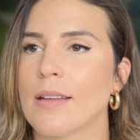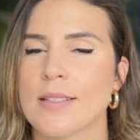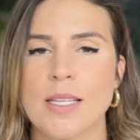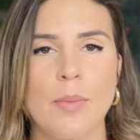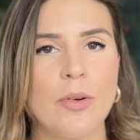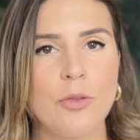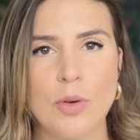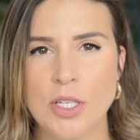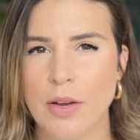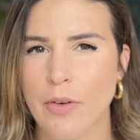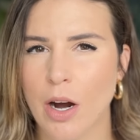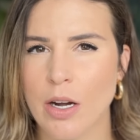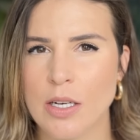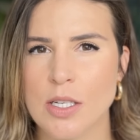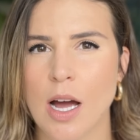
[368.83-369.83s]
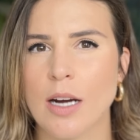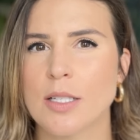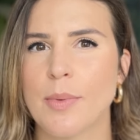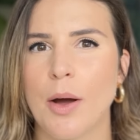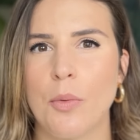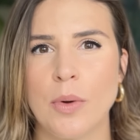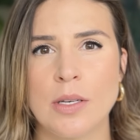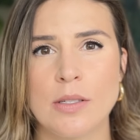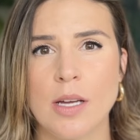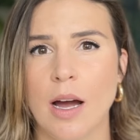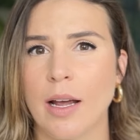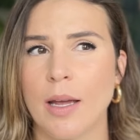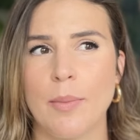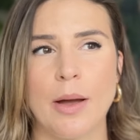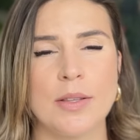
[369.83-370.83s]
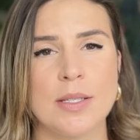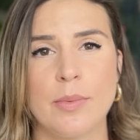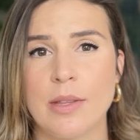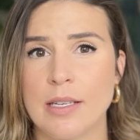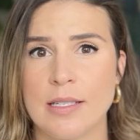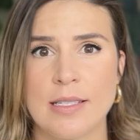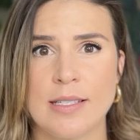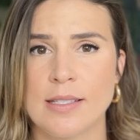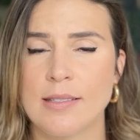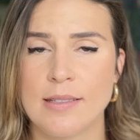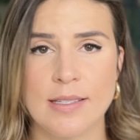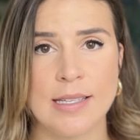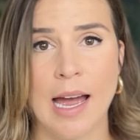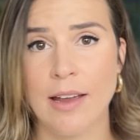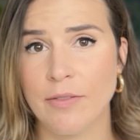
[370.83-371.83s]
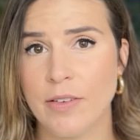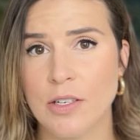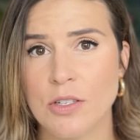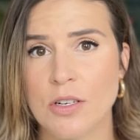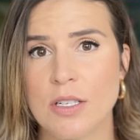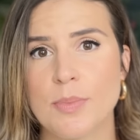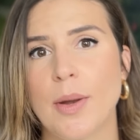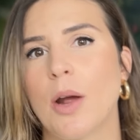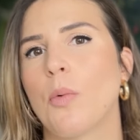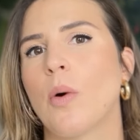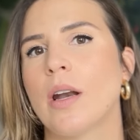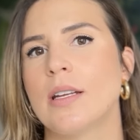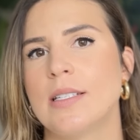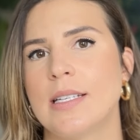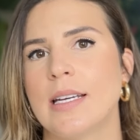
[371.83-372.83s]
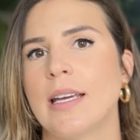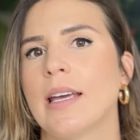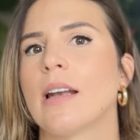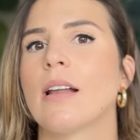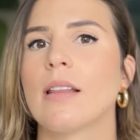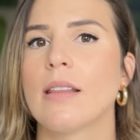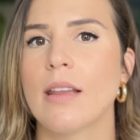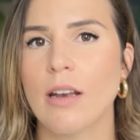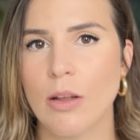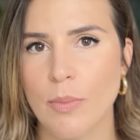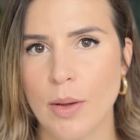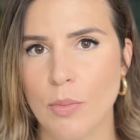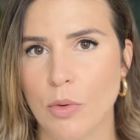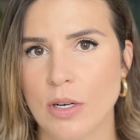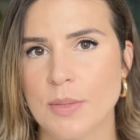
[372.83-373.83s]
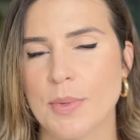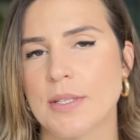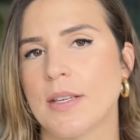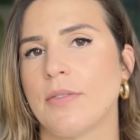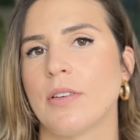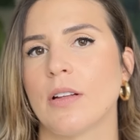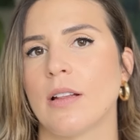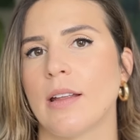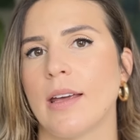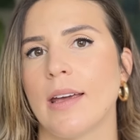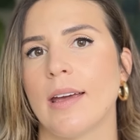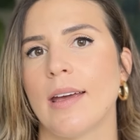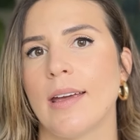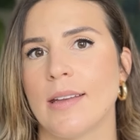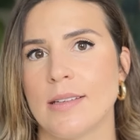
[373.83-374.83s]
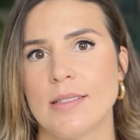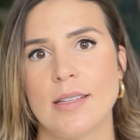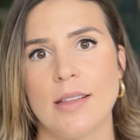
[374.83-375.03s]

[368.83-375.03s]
some of which I've already talked about when talking about some of these design features, but I wanna dig in a little bit more specifically into